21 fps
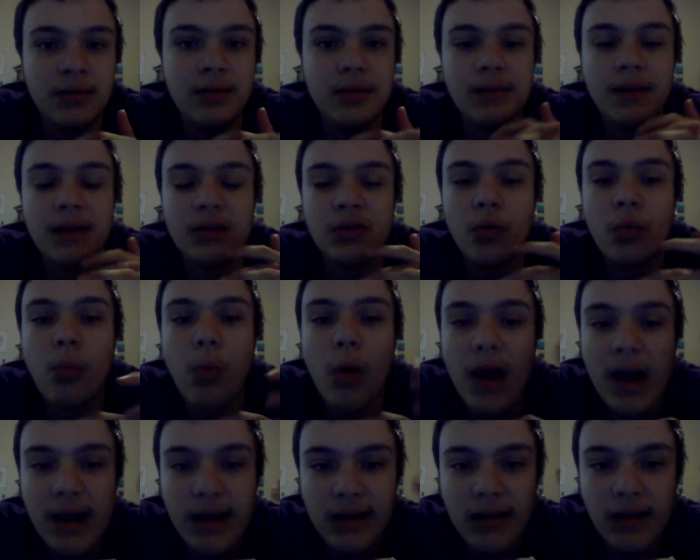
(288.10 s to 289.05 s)
the
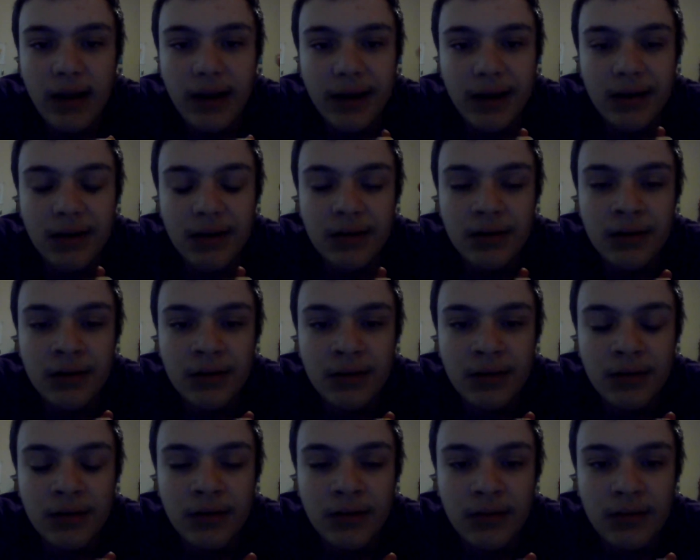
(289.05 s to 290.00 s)
way like
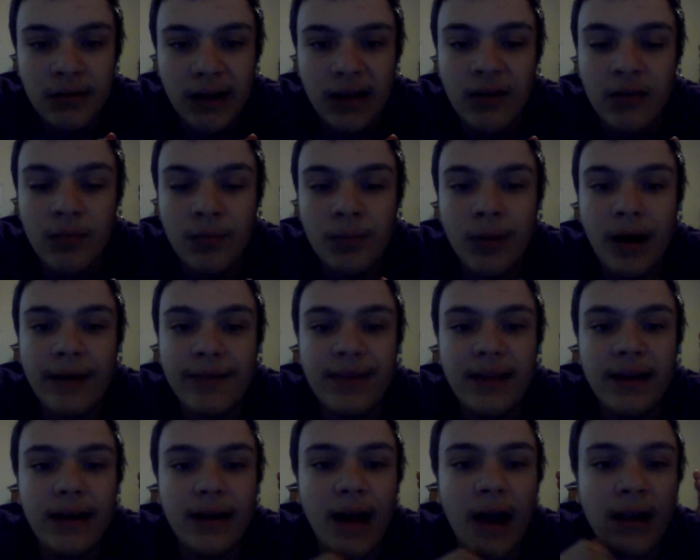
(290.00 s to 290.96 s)
I
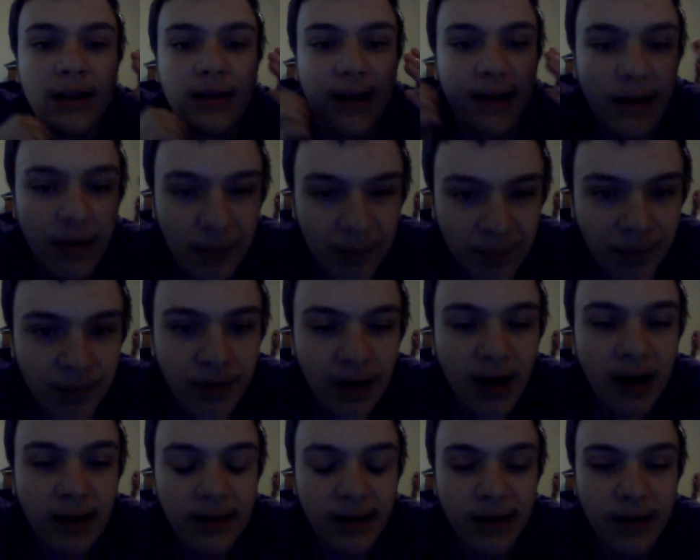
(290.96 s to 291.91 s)
think I'm like a
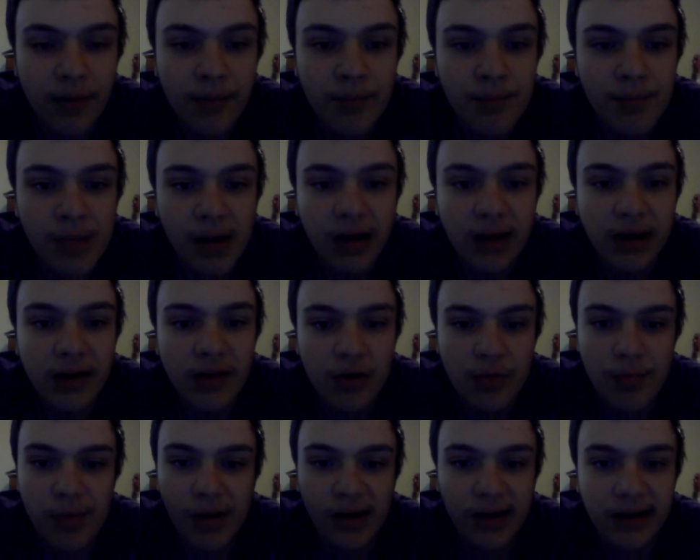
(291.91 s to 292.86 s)
on like a million or
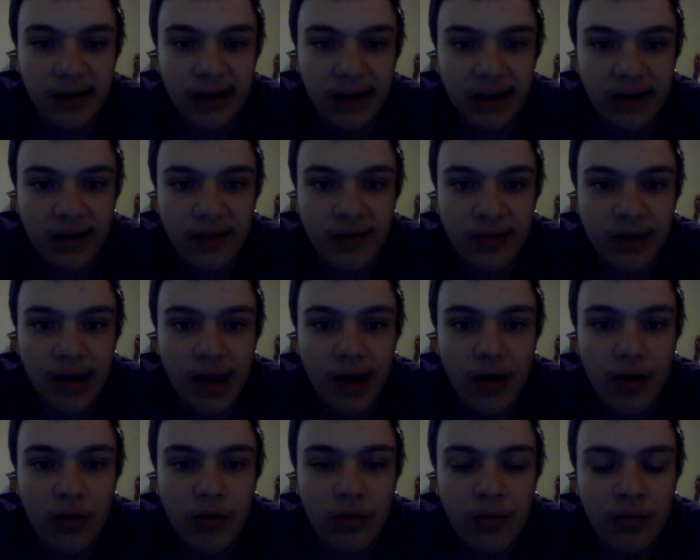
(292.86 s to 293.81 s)
billion light year
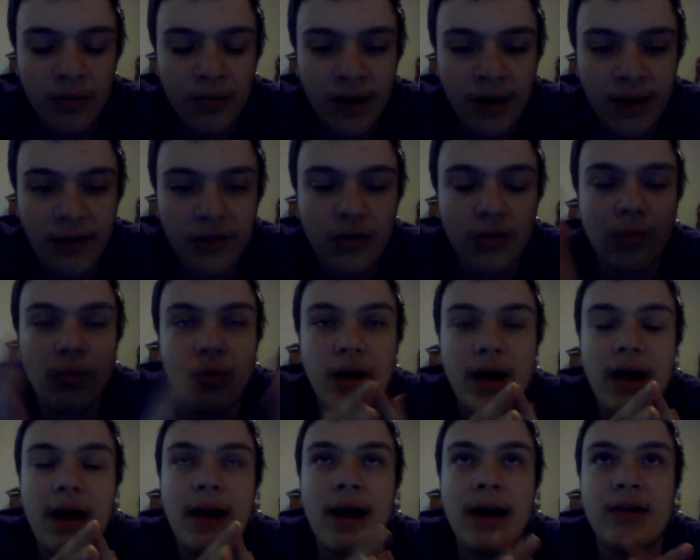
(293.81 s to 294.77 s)
scale. I don't
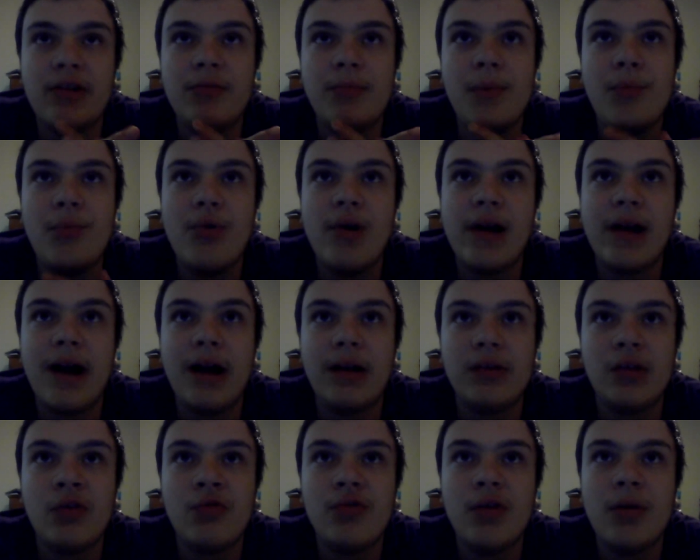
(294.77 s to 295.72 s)
remember where I got
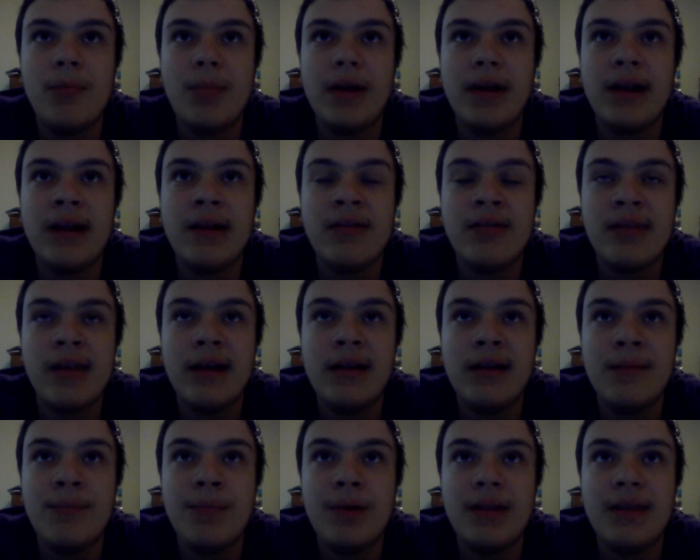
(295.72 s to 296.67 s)
this from, but it said,
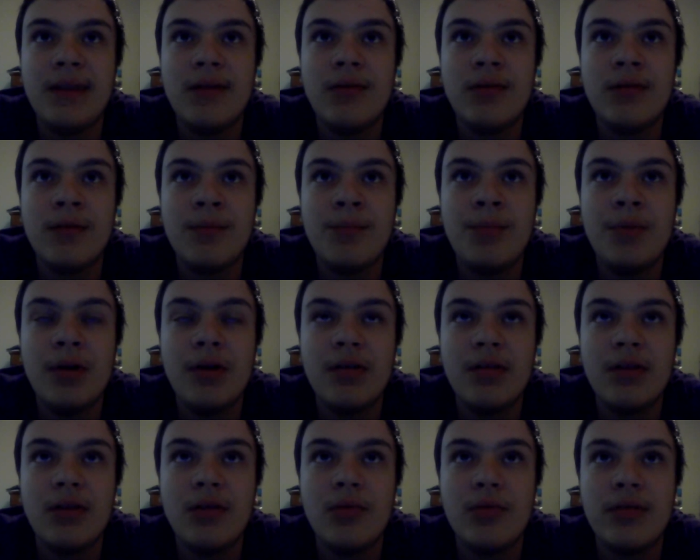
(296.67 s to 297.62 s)
but there was a
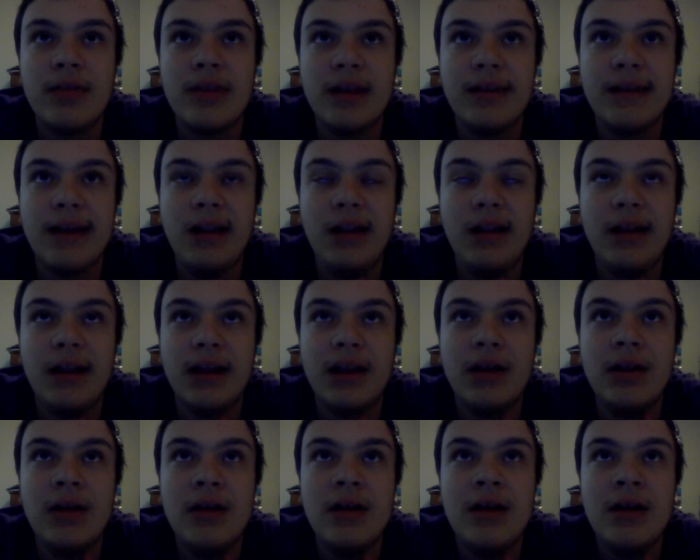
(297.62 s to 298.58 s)
person who said that like
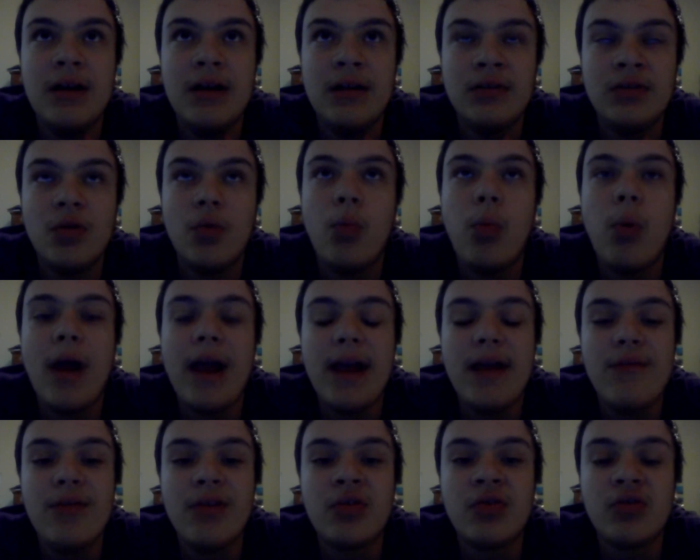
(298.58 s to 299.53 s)
the way
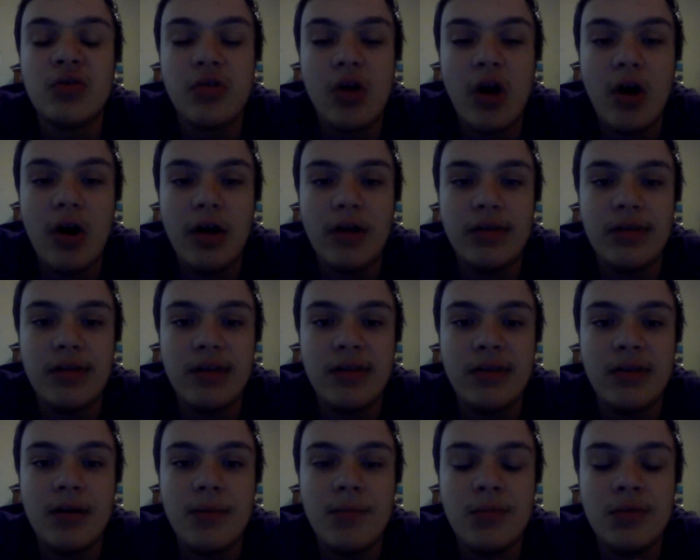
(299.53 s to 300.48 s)
the star
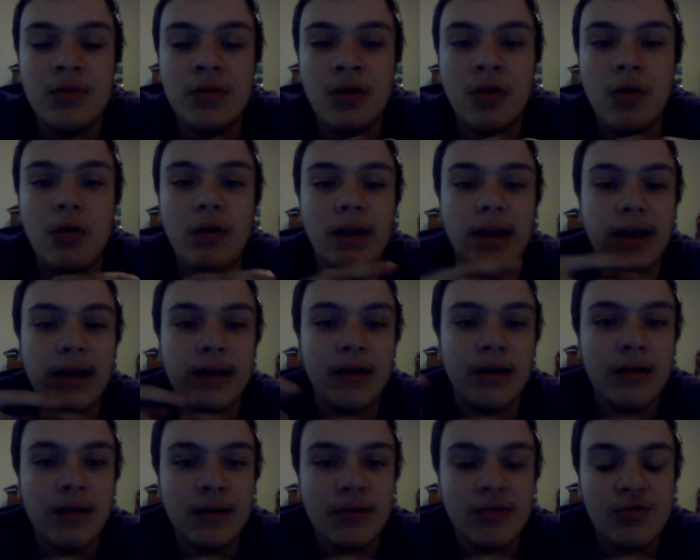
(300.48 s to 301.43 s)
systems or like
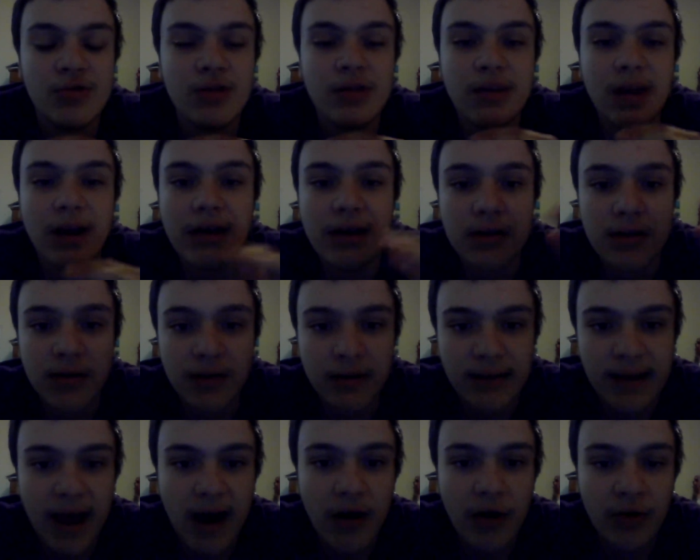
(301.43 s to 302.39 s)
entire
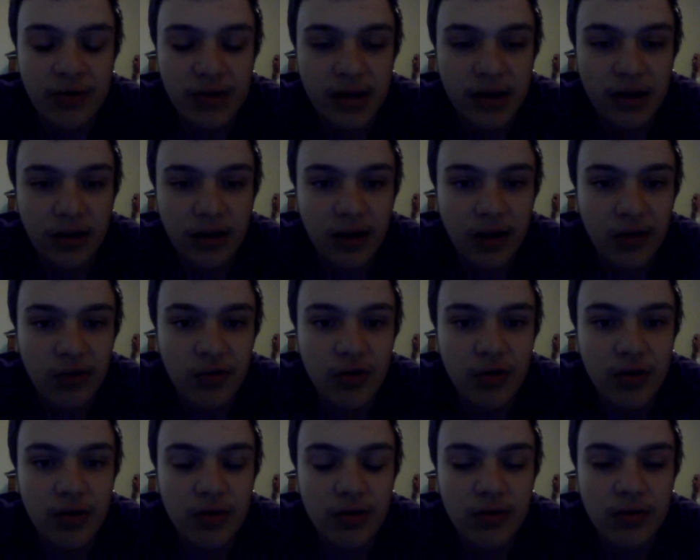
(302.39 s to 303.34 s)
galaxy
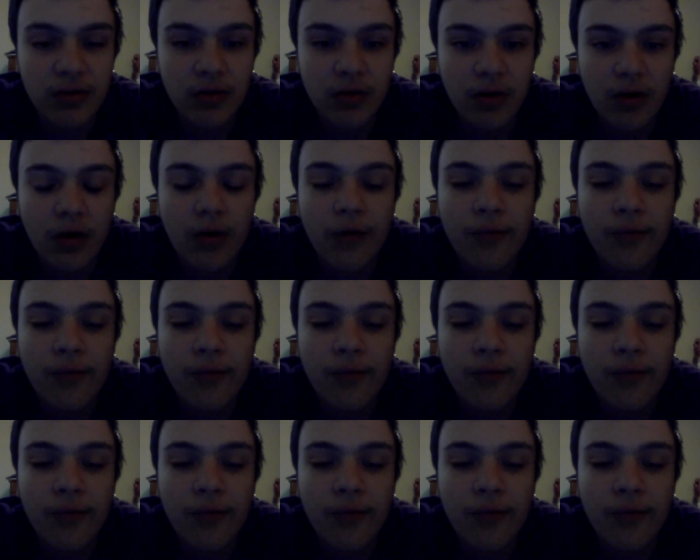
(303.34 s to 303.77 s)
clusters are